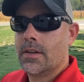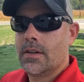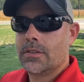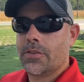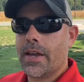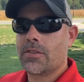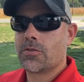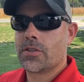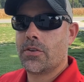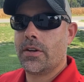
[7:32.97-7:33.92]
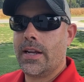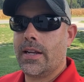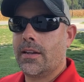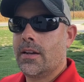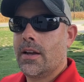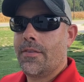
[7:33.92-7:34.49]
So thanks for tuning
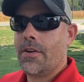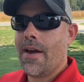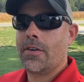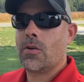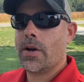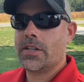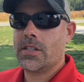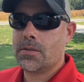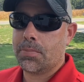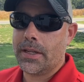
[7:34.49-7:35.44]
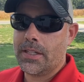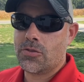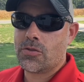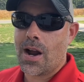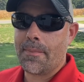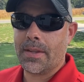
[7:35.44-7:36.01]
in. If you have any questions, please
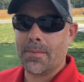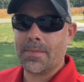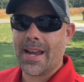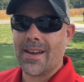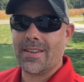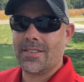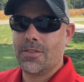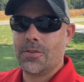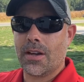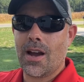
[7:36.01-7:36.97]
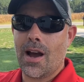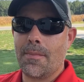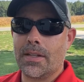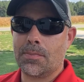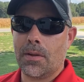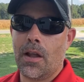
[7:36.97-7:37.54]
drop them down into the comments
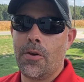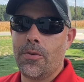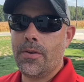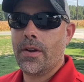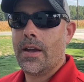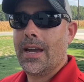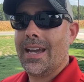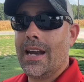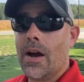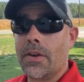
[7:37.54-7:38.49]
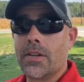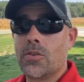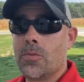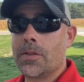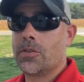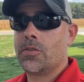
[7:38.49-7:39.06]
below and I'll get to
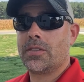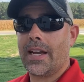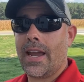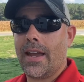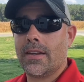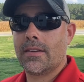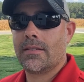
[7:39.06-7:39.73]
them as soon as I can.